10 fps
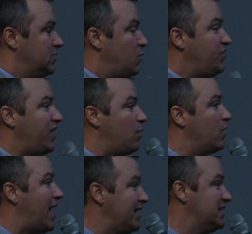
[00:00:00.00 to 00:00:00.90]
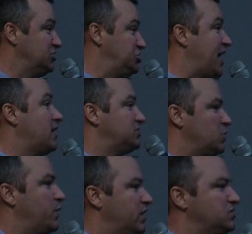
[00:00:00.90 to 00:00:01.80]
We think, well, I didn't shout,
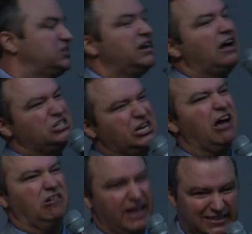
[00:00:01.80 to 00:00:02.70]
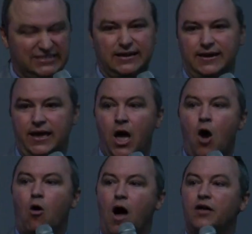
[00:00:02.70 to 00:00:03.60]
someone else did, I'll shout next Sunday,
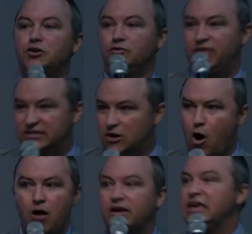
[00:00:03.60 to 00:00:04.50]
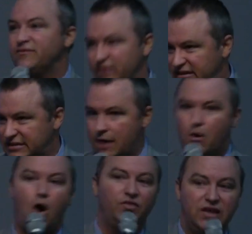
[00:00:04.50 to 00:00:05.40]
or I'll do this, or I'll give next time, or
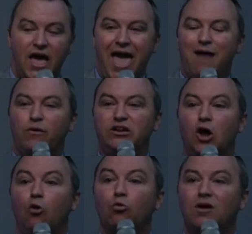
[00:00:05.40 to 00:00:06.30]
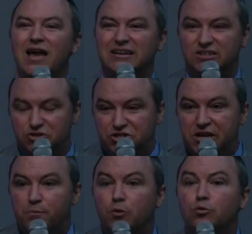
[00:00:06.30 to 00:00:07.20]
all this. And we don't realize there's
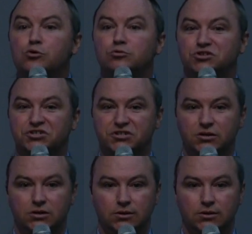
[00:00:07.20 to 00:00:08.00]
deeper roots.